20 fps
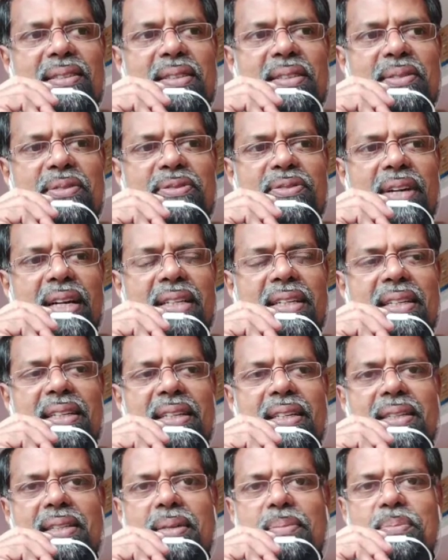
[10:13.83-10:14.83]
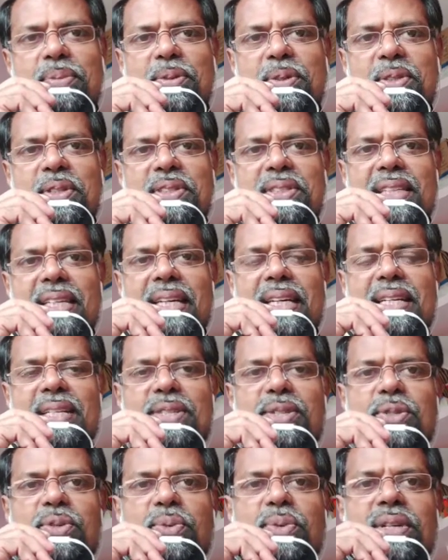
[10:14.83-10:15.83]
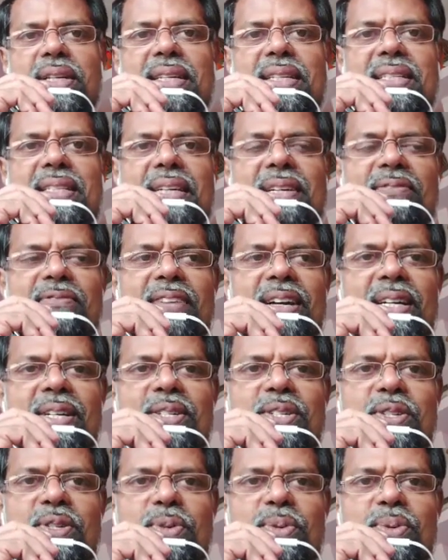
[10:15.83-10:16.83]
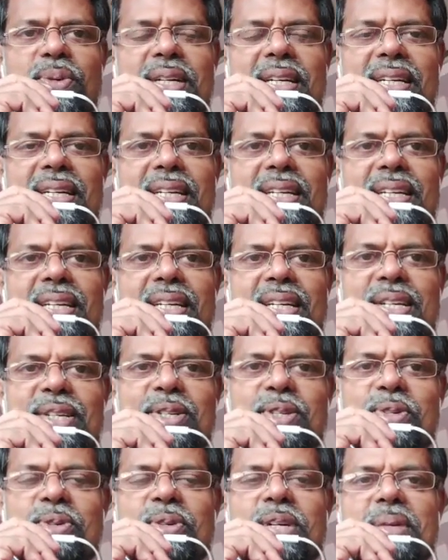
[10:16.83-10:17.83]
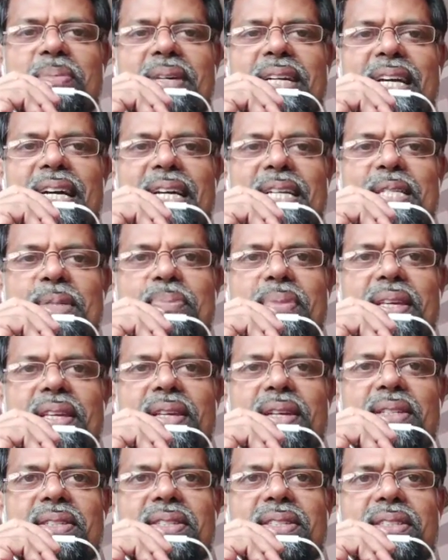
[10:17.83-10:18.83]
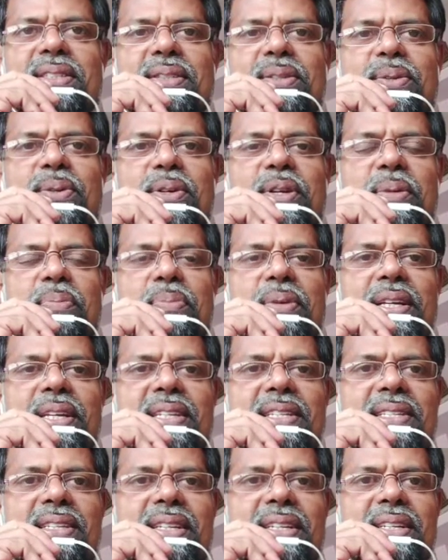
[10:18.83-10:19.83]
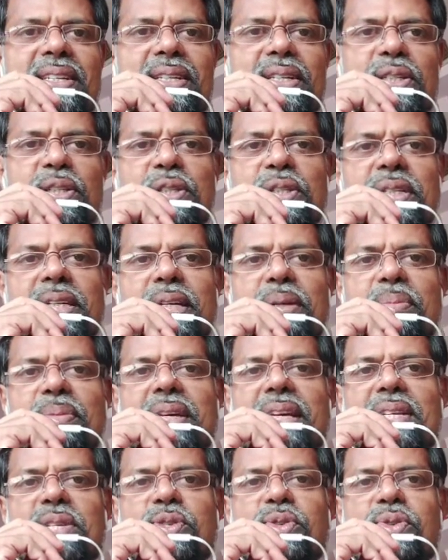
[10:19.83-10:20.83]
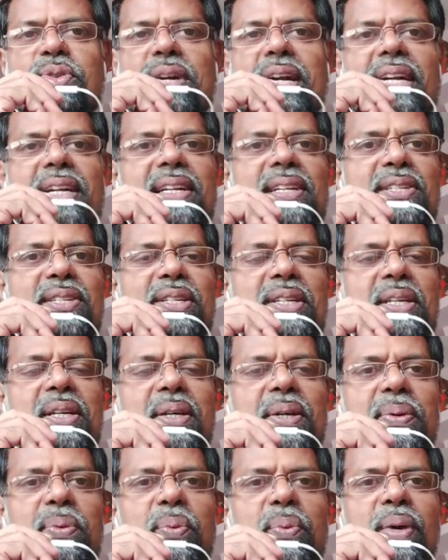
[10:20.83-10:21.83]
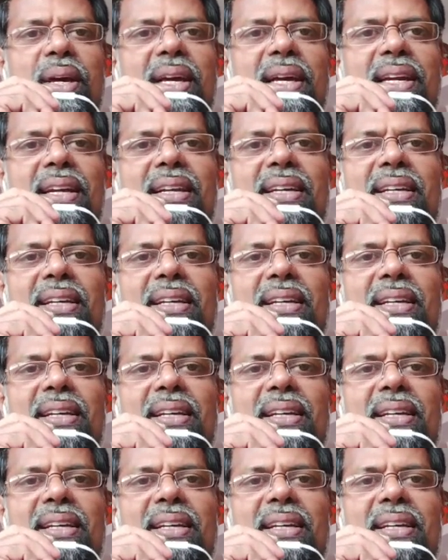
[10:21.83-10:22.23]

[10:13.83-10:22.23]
final year computer science students, and one student stood up and asked me, "Sir, could you please share me a strategy where